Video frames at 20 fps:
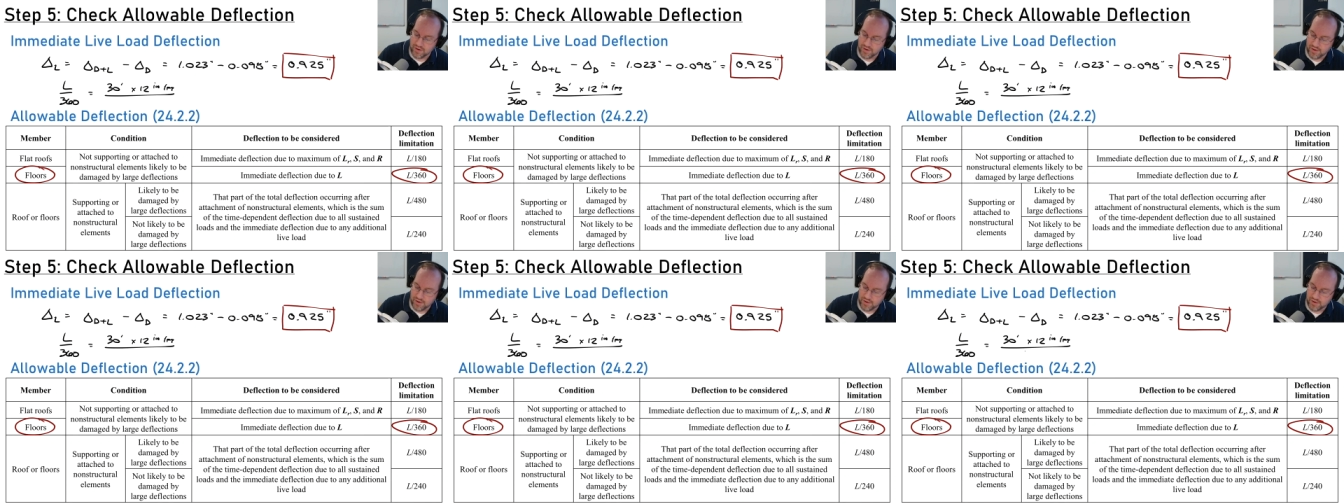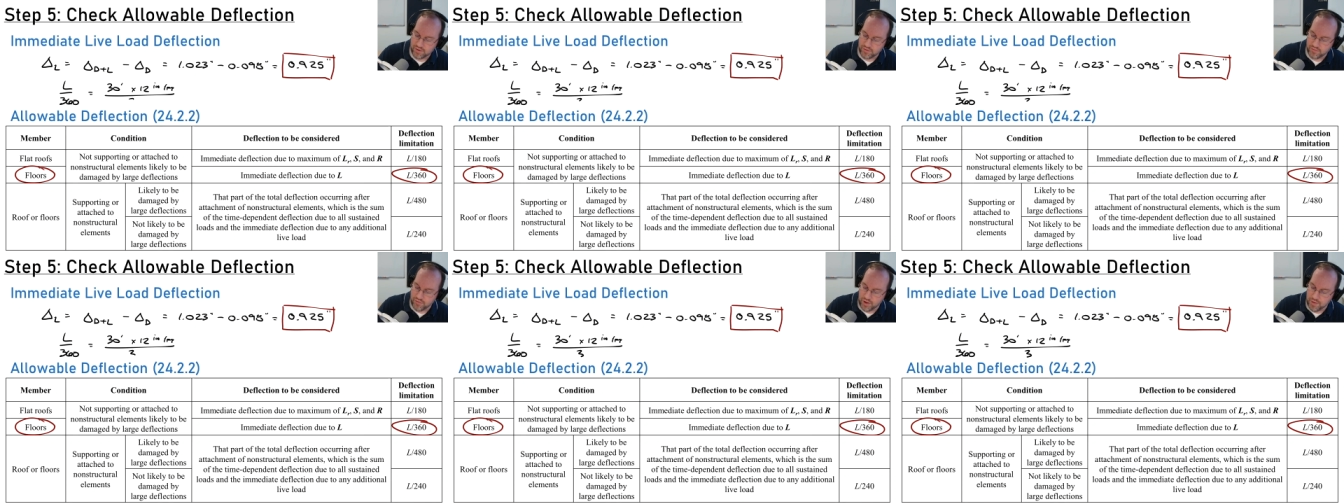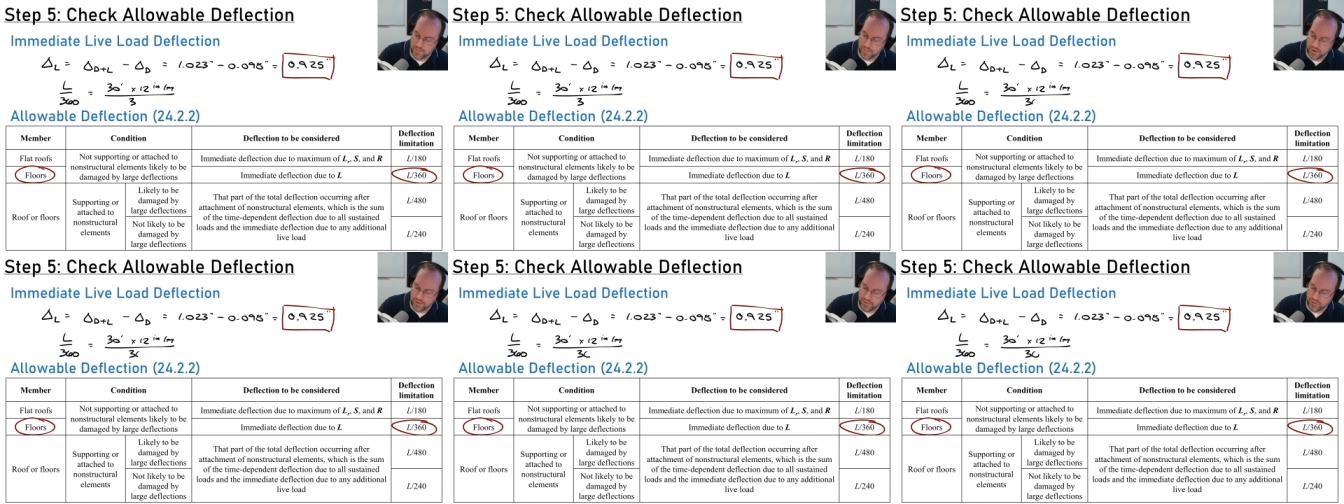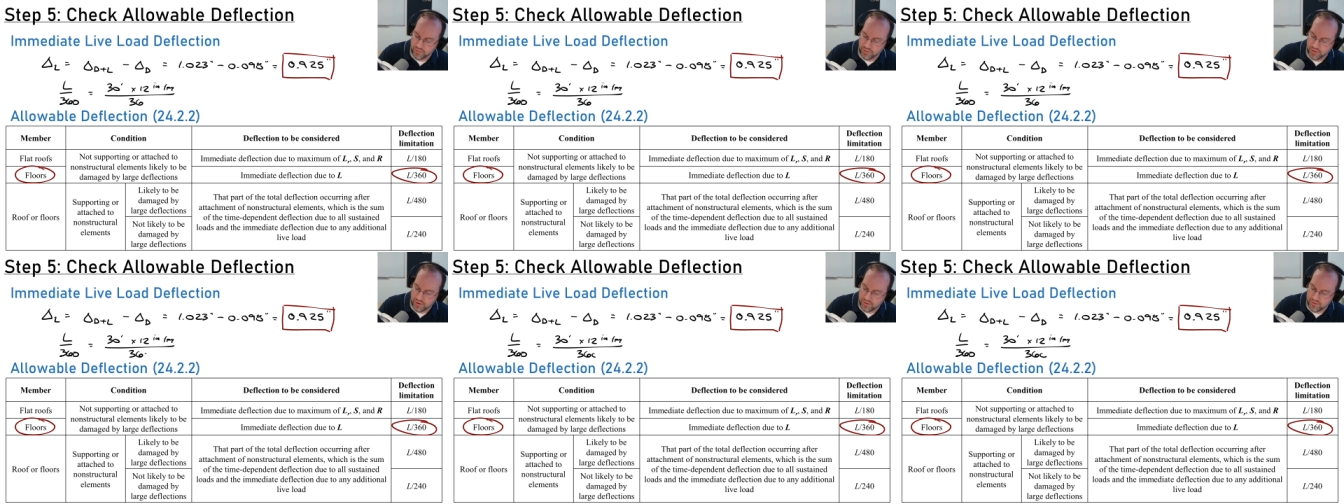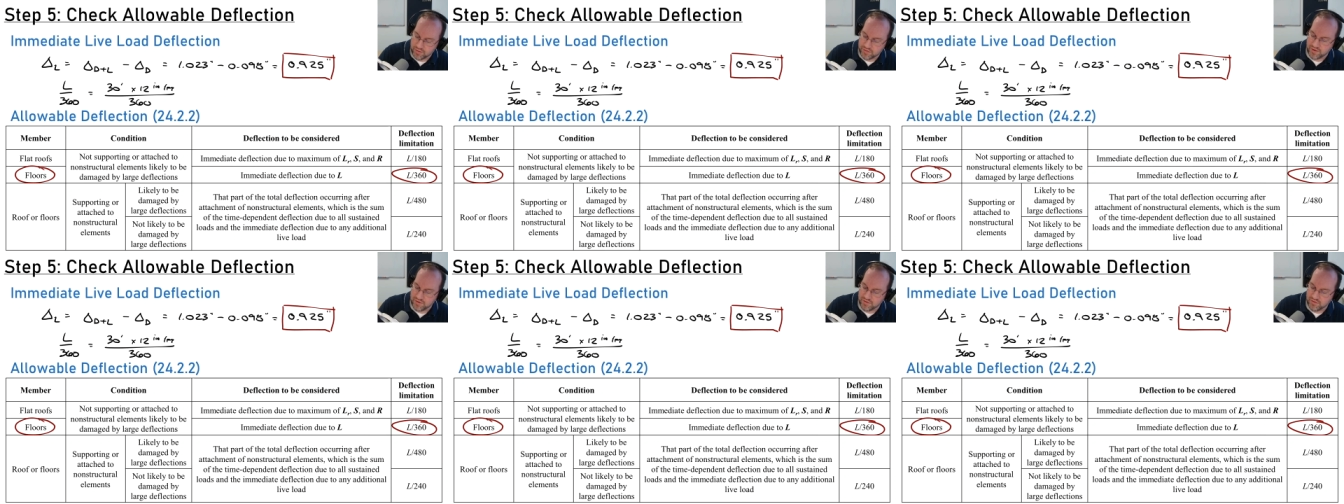divided by
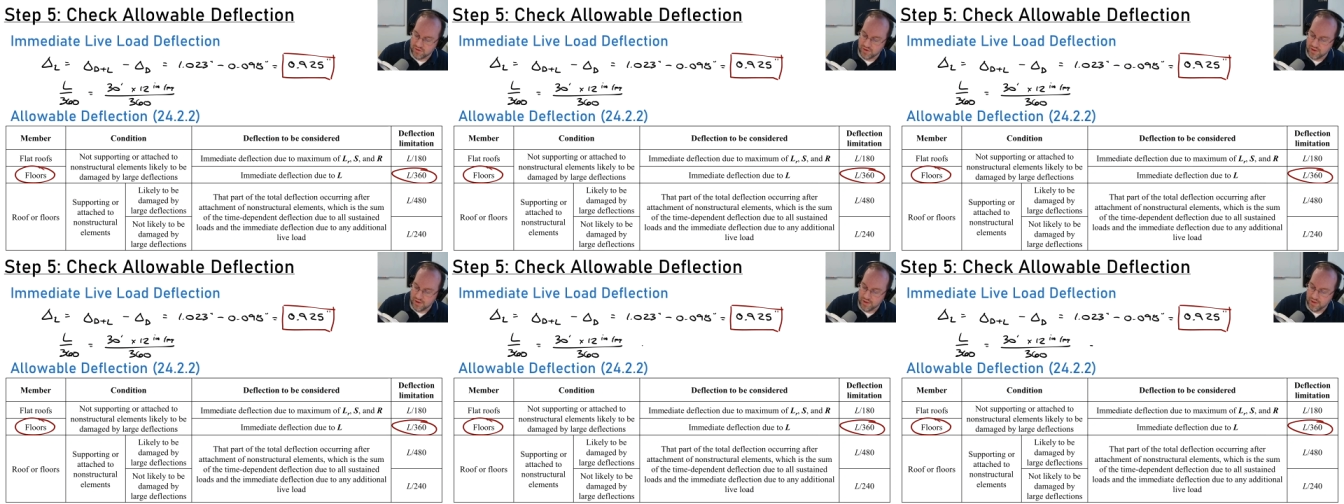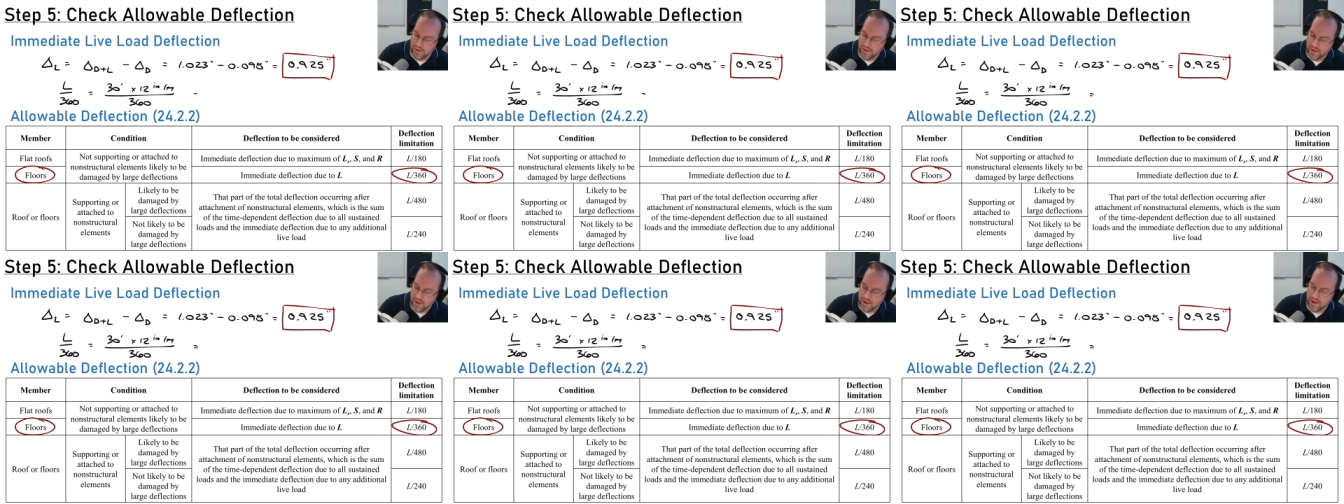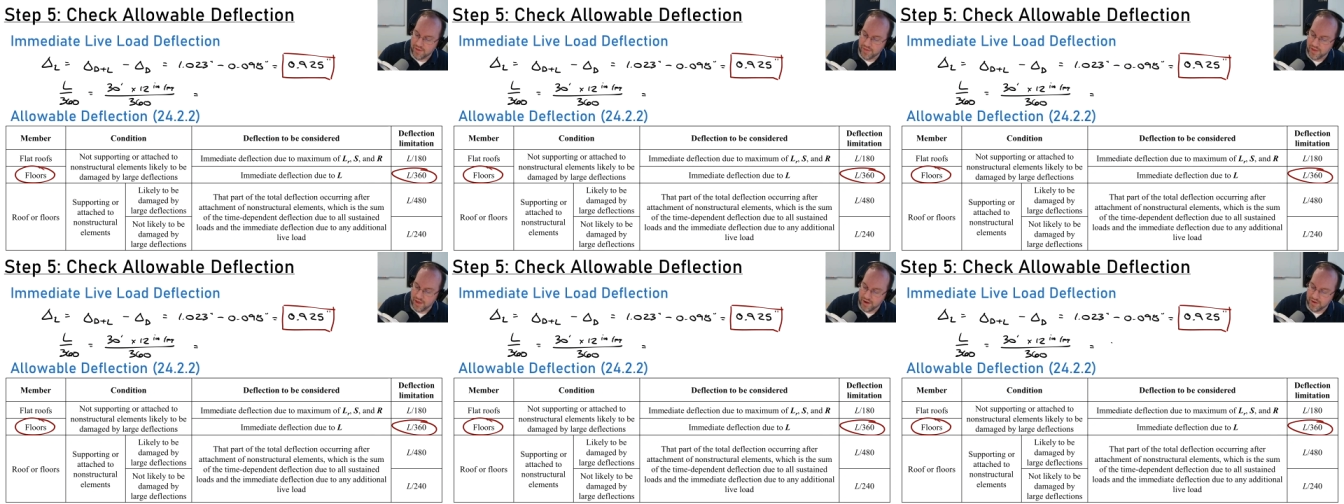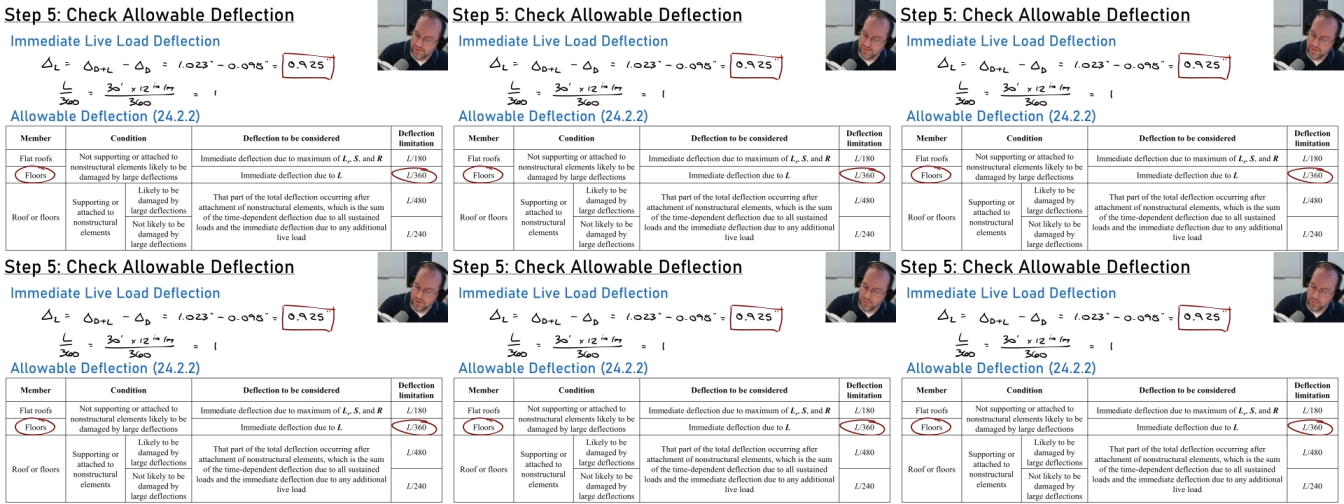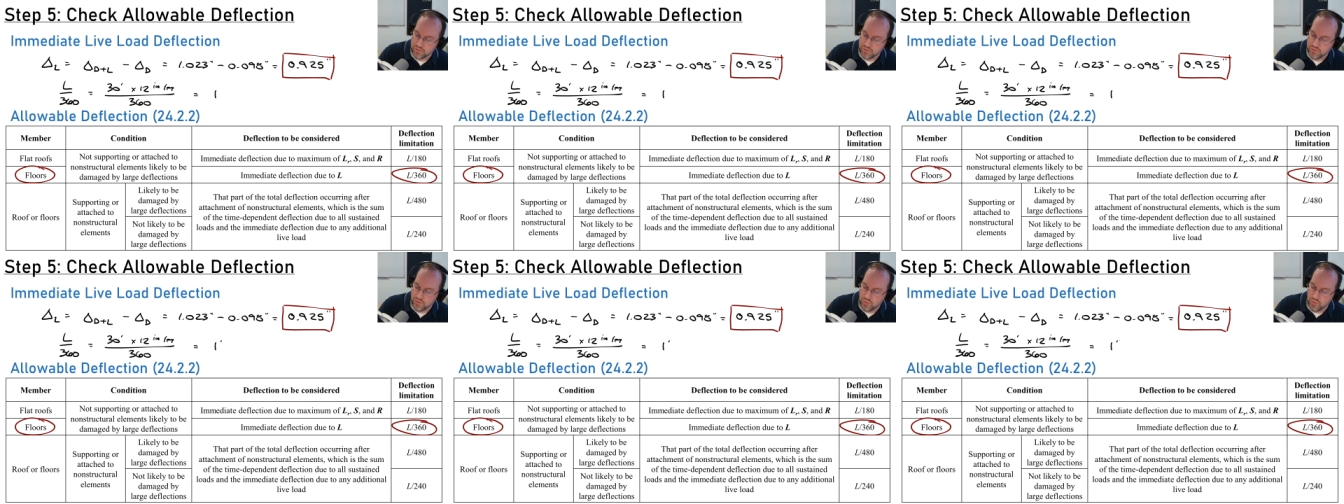360, and that is equal
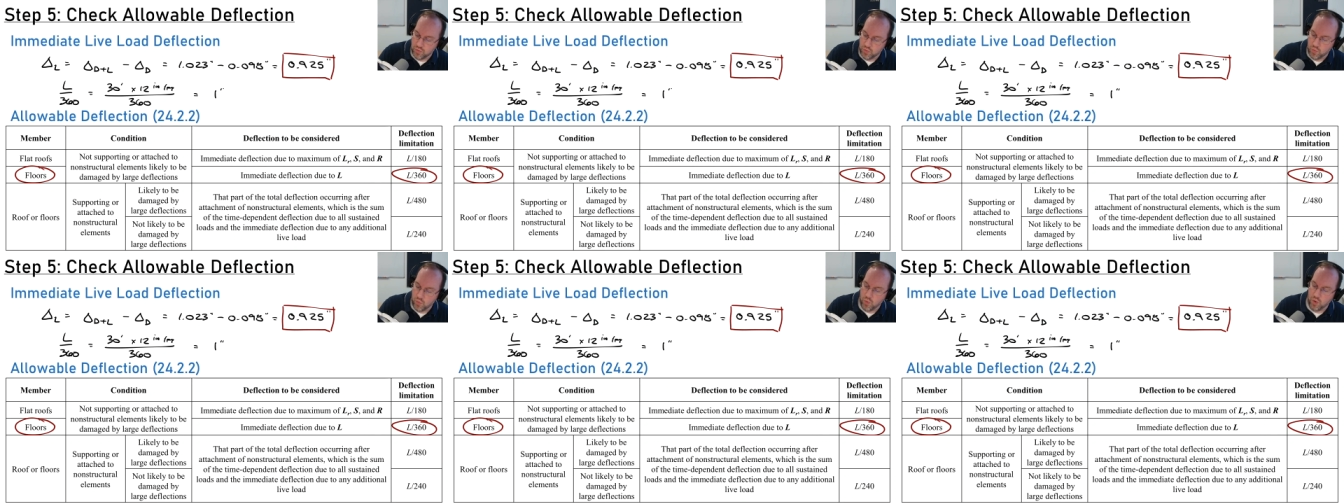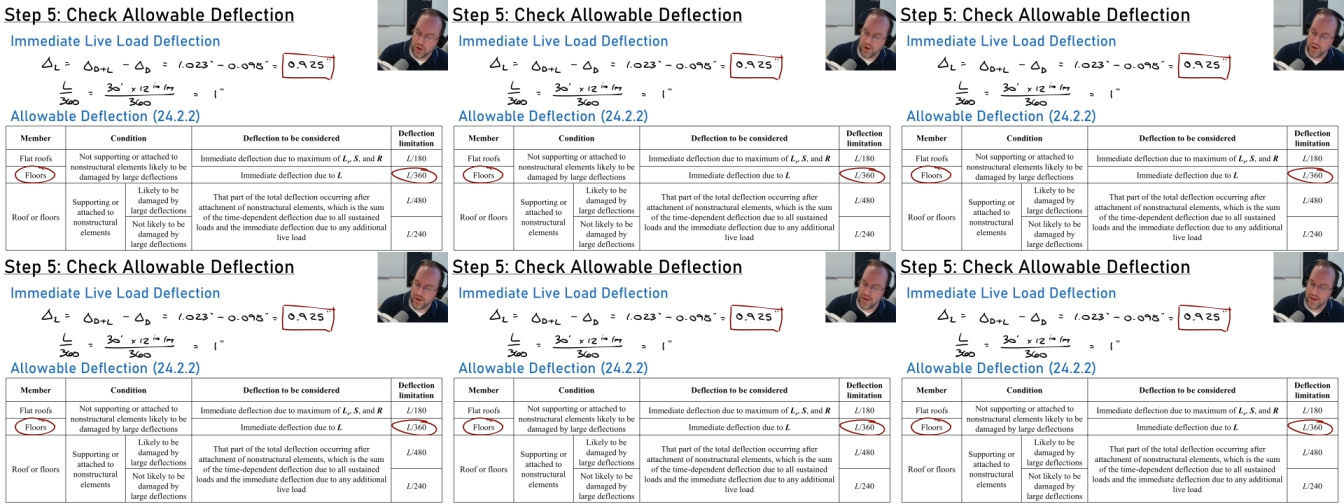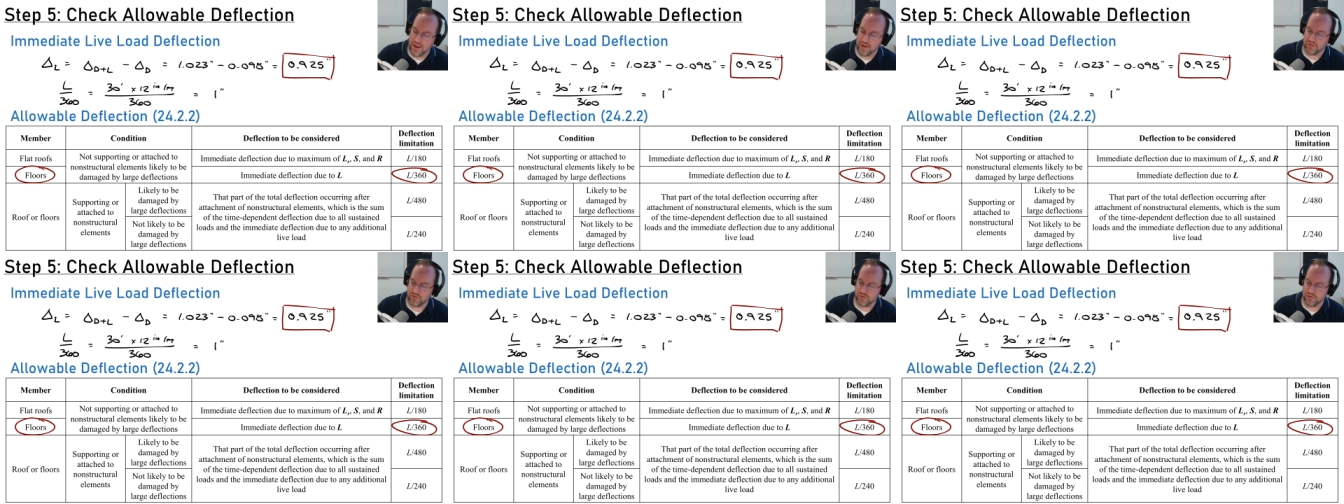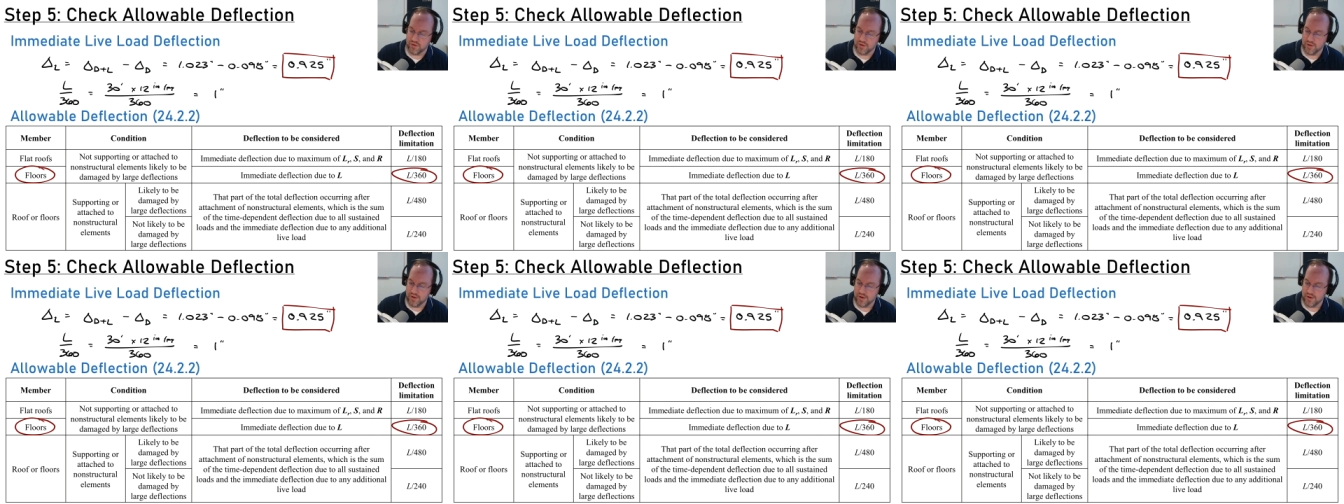to one inch.